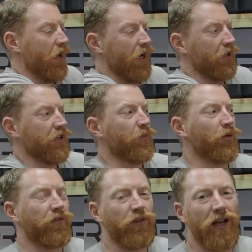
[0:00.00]
And you can put
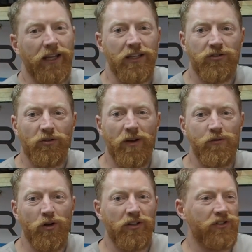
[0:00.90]
the flag in so
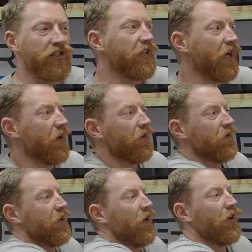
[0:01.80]
everyone can see that.
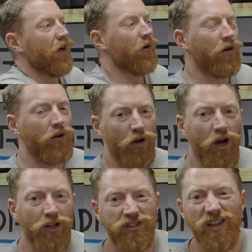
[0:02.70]
Now,
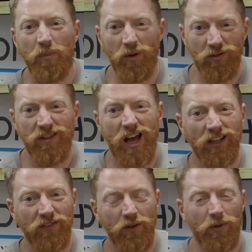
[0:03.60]
a tip that I'll
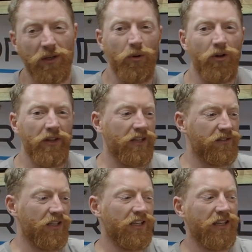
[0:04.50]
give you, when I bought
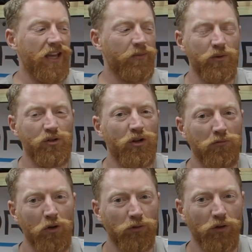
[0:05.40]
this, it came and it was all
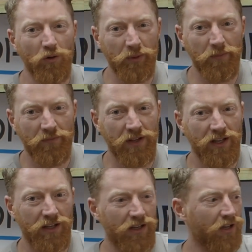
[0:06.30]
rolled up.
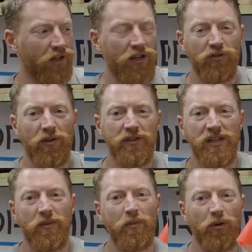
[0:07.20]
So every
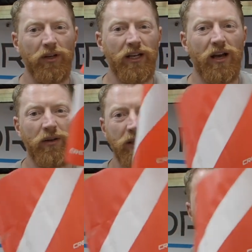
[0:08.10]
time I brought it out, it
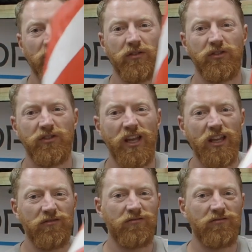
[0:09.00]
just sort of sit,